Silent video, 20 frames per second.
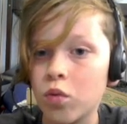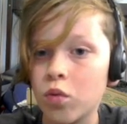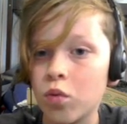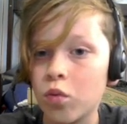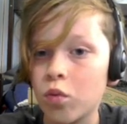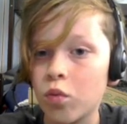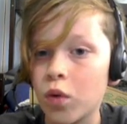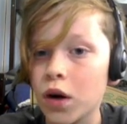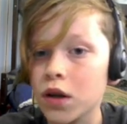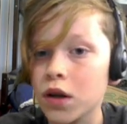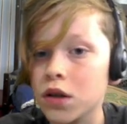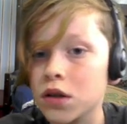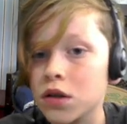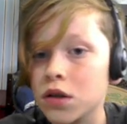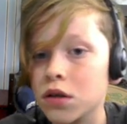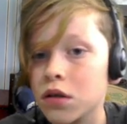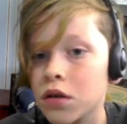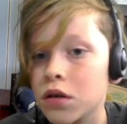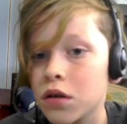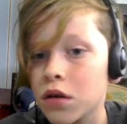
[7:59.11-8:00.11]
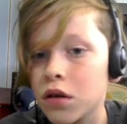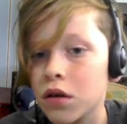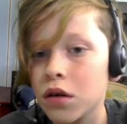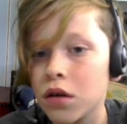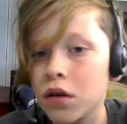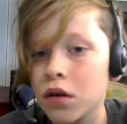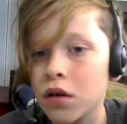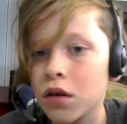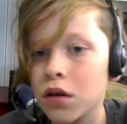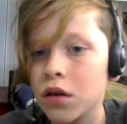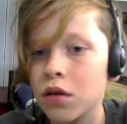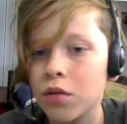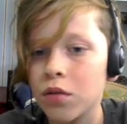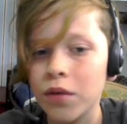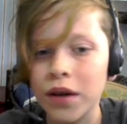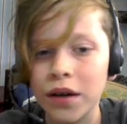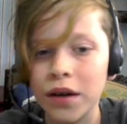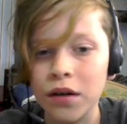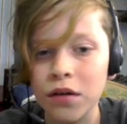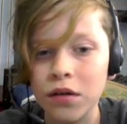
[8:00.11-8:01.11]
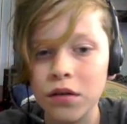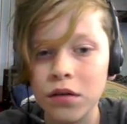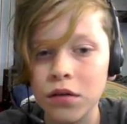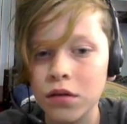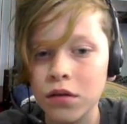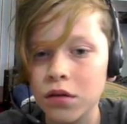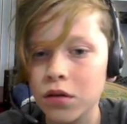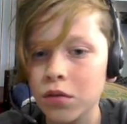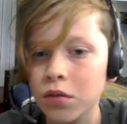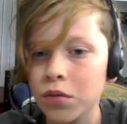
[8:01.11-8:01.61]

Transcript: What? Wait, who are